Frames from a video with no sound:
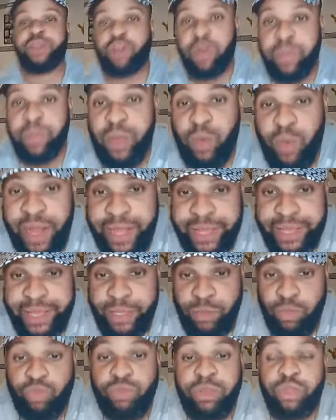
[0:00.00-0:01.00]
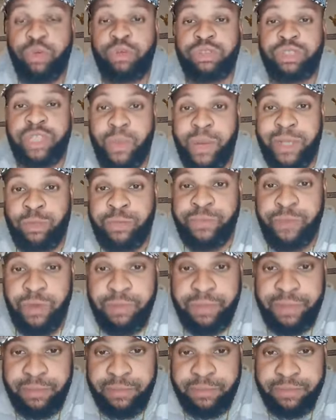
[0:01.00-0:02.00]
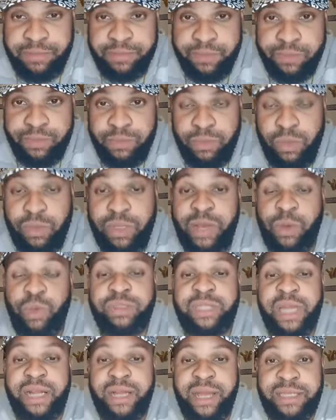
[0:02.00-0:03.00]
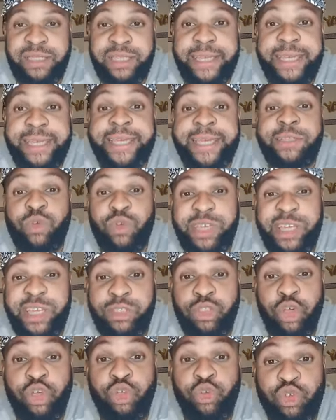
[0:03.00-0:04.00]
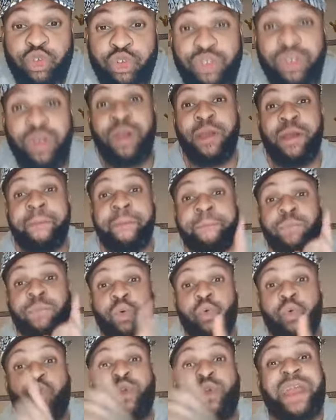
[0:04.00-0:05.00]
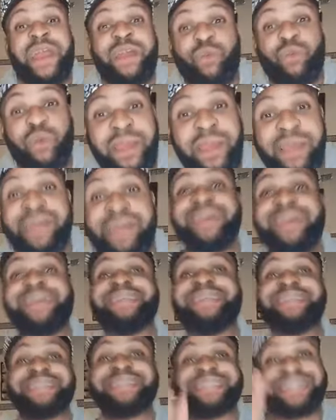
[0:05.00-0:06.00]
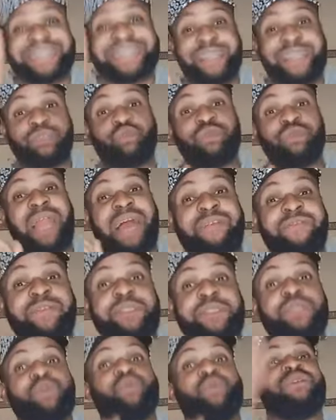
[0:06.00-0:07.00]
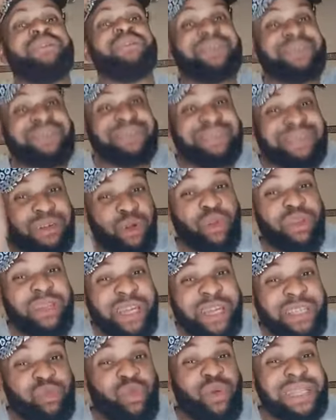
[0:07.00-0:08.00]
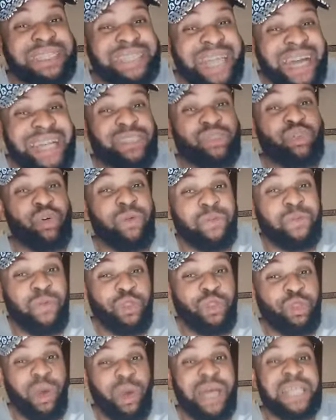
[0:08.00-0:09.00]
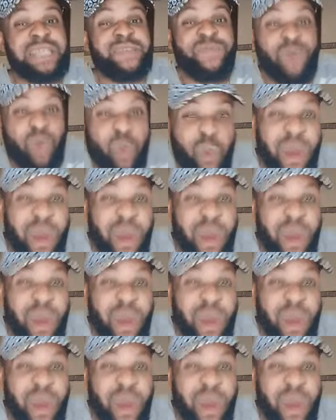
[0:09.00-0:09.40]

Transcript: complete 1K, you know what you do for me. You know, go tag and say, you know, you don't use Mugu away. They do live video. Collect 1,000 followers for